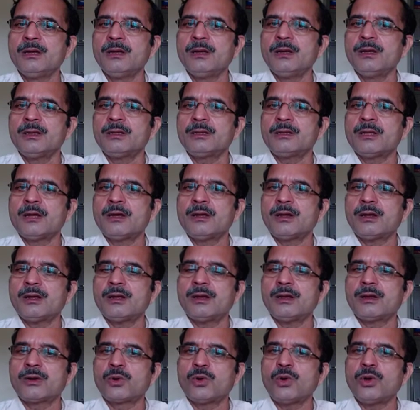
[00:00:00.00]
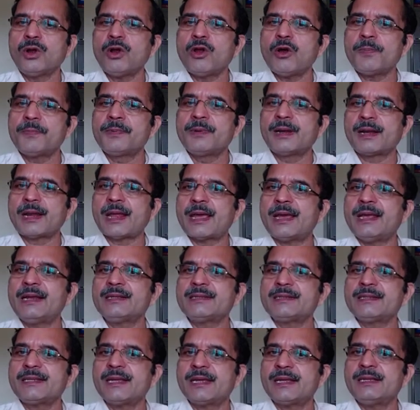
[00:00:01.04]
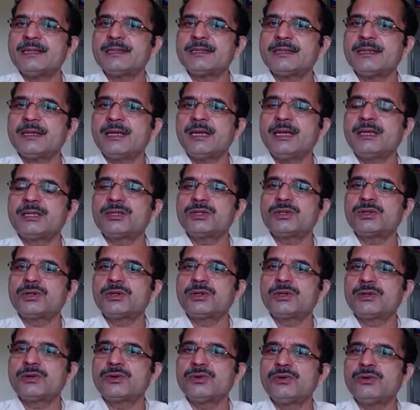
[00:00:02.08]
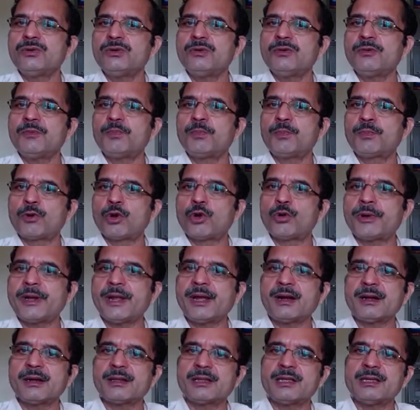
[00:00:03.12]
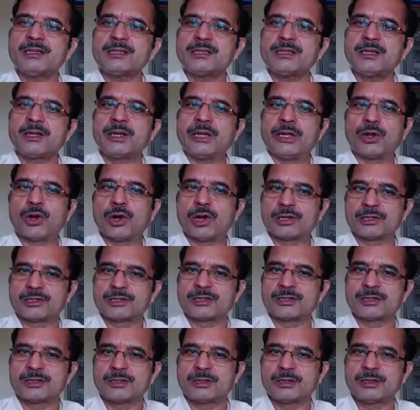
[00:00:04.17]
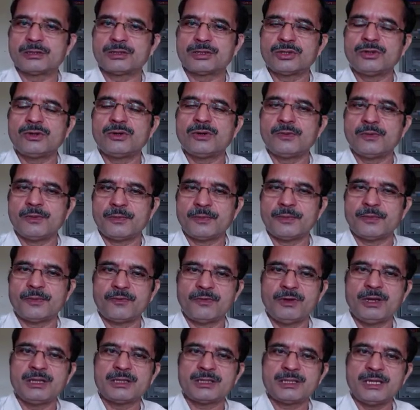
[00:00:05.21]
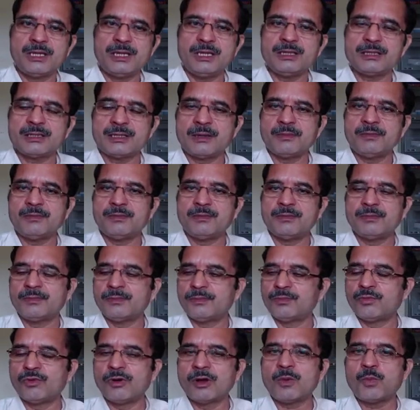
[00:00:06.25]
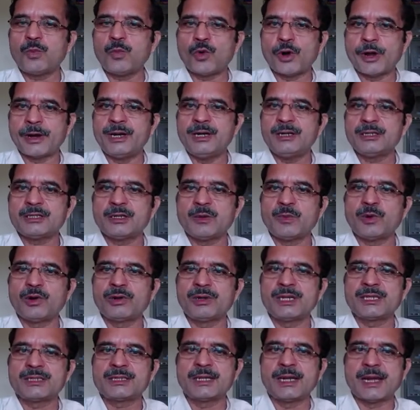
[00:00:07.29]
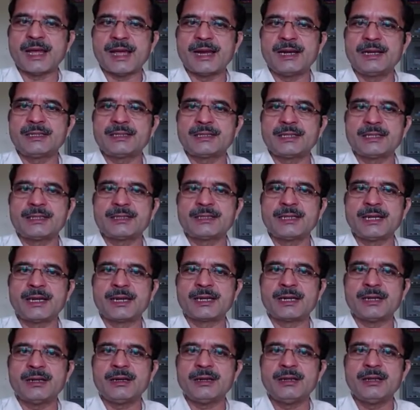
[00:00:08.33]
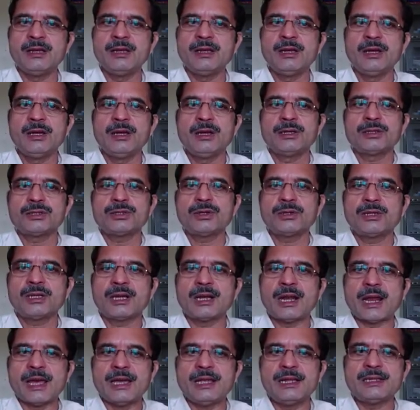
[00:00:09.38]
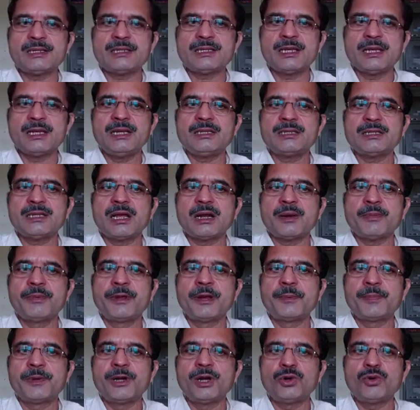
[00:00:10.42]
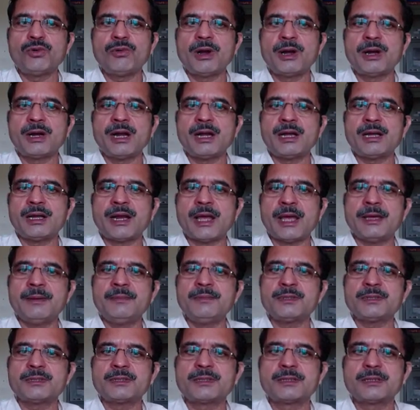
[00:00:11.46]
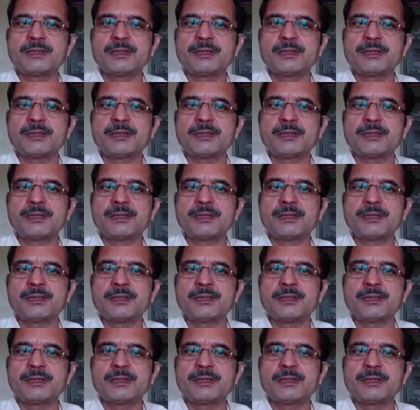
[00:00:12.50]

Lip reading: The role of glial cells is to protect these neurons. So we'll see some more points about these glial cells later. So the glial cells are 50 to 100 times,